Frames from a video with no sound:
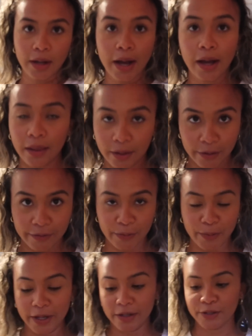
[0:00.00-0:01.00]
Hello
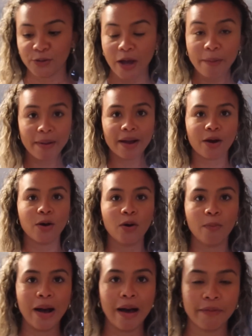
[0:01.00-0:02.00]
everyone. So I'm back
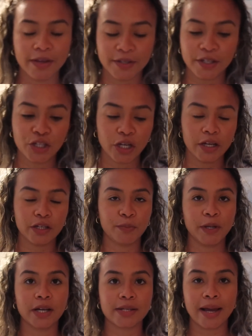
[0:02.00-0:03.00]
home, obviously changed
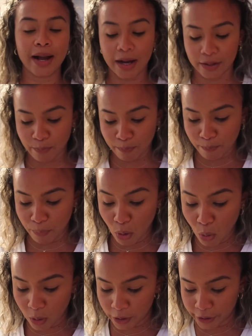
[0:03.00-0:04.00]
because I got
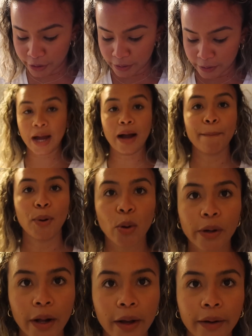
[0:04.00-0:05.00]
poured. I got
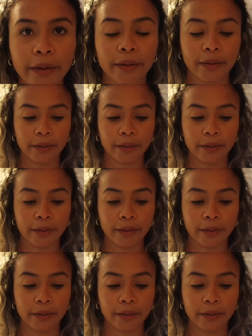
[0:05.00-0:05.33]
poured on.